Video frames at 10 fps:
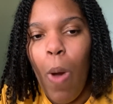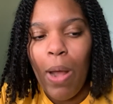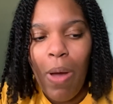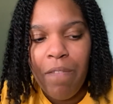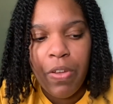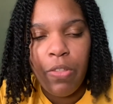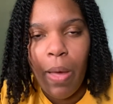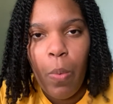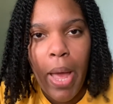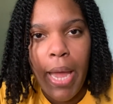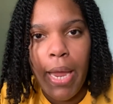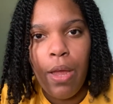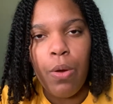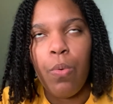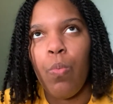do I feel that
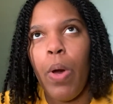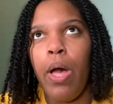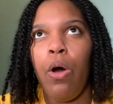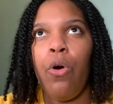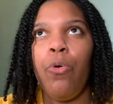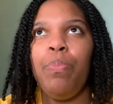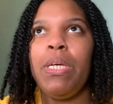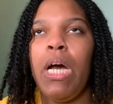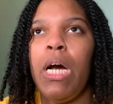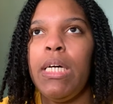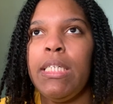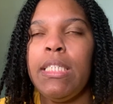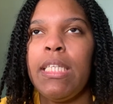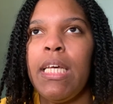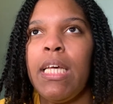way? Well, because